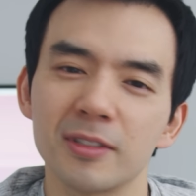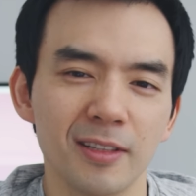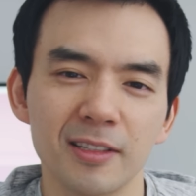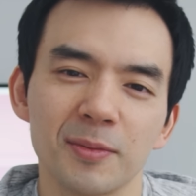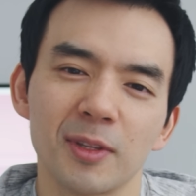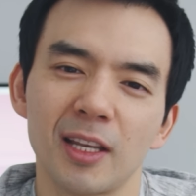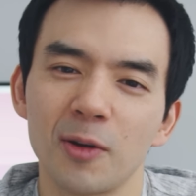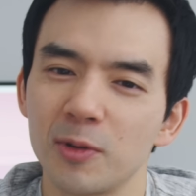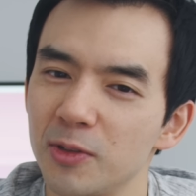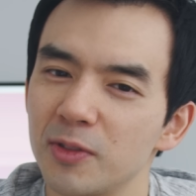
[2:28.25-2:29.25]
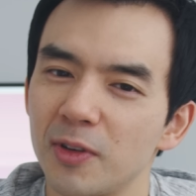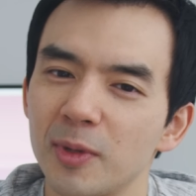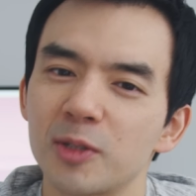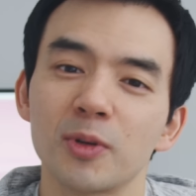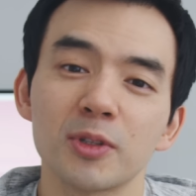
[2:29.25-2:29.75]
is not something that I would use very
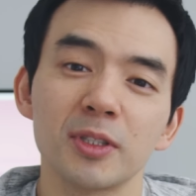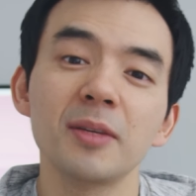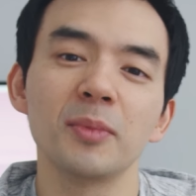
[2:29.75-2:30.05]
much personally,